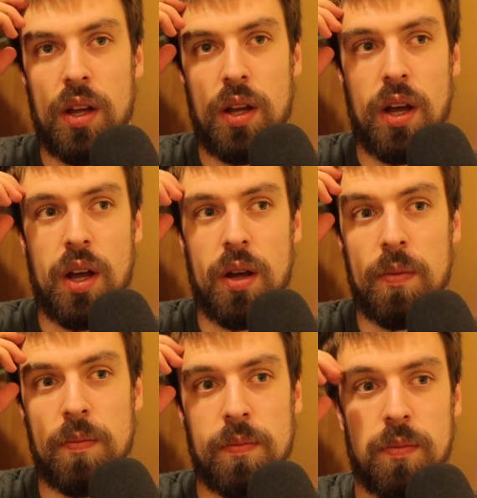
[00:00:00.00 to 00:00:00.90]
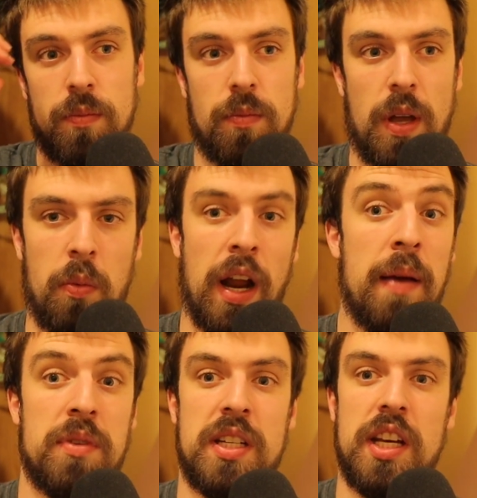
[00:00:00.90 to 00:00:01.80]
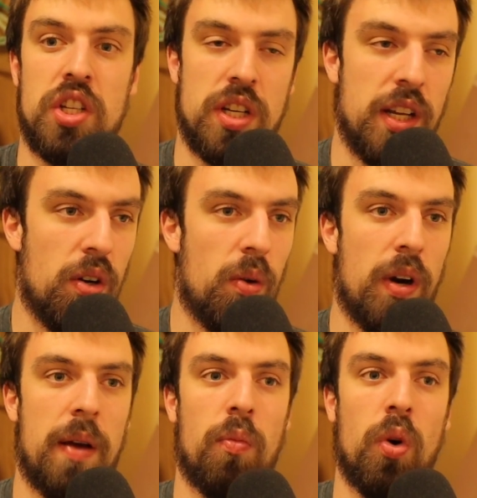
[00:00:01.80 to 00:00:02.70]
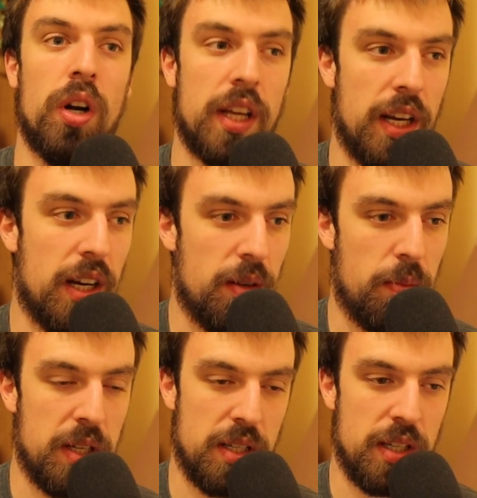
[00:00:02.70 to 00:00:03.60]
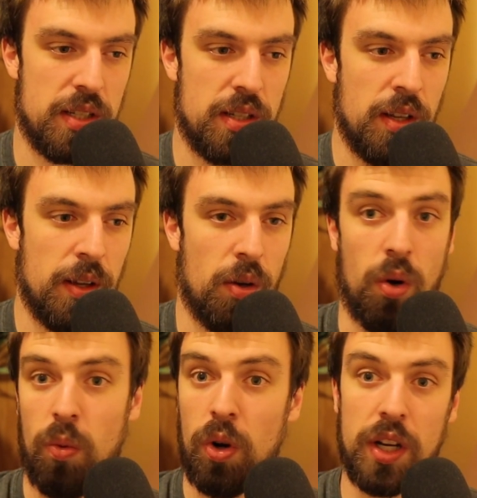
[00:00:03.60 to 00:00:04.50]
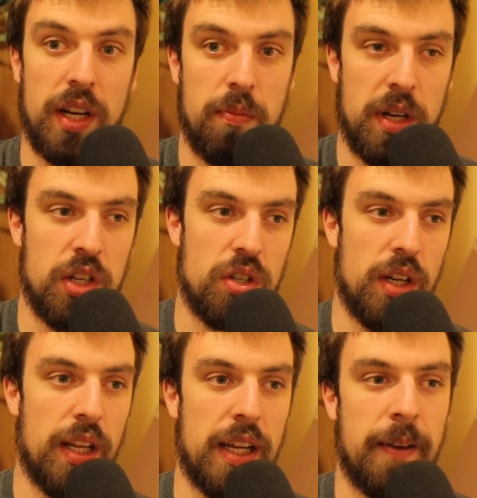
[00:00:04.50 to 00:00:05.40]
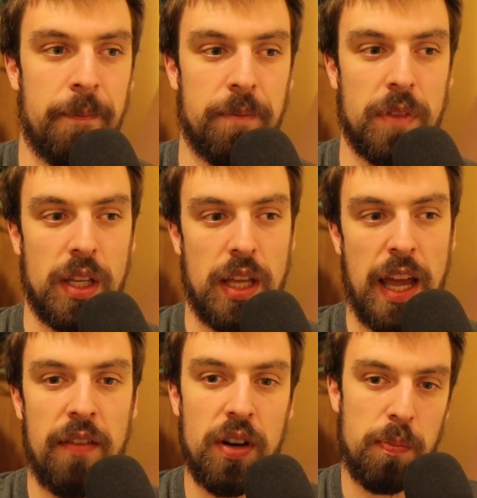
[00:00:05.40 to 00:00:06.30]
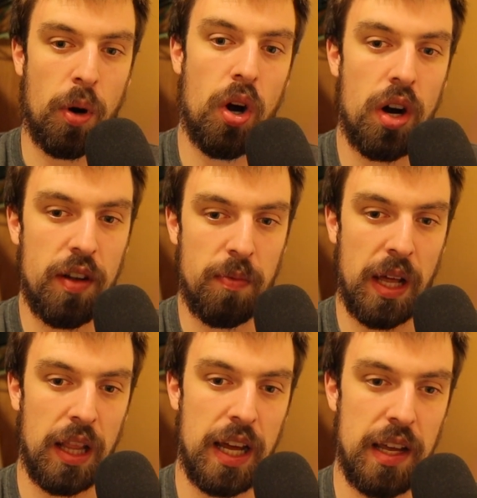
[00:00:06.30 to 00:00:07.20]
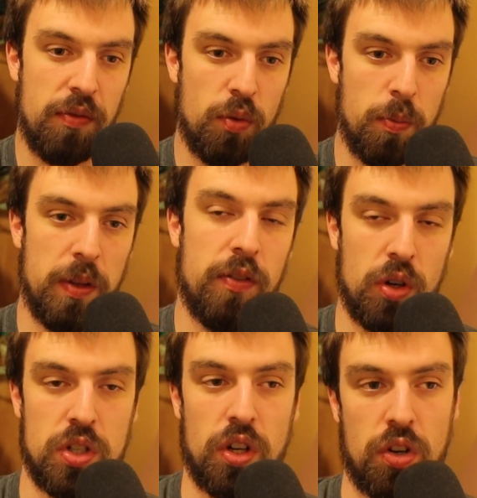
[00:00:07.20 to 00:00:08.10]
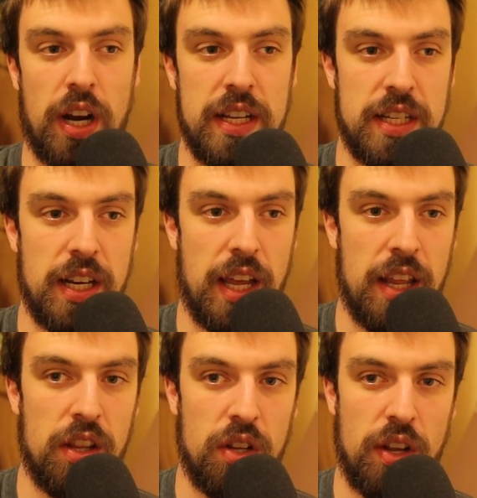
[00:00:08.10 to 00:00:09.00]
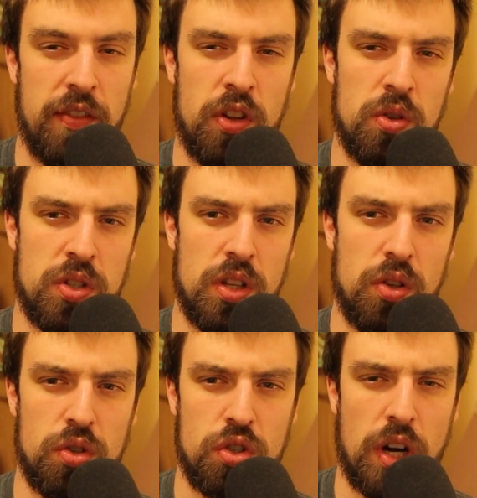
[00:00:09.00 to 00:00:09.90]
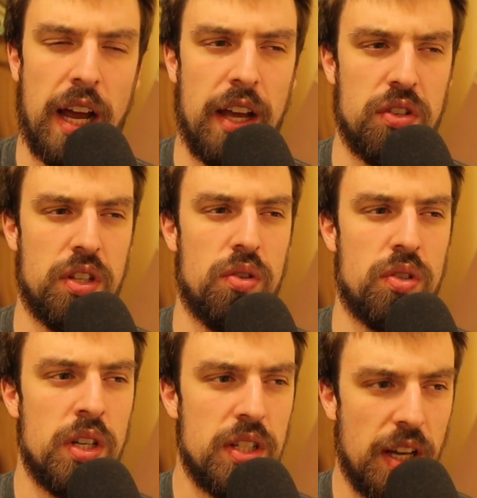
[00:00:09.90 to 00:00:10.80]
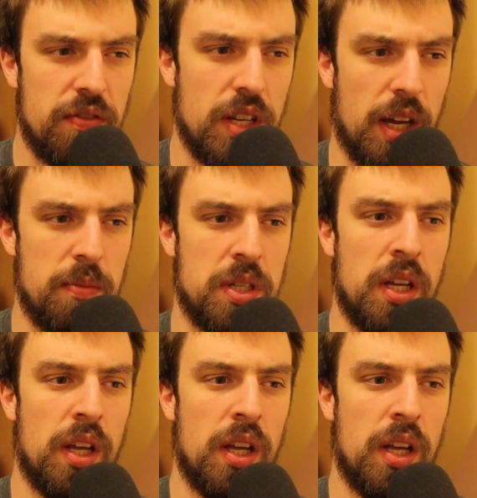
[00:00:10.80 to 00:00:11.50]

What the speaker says: I'm teaching or when I'm working in a business or working in ministry, like every part of my life will be focused on Christ, and even those trials and those tough times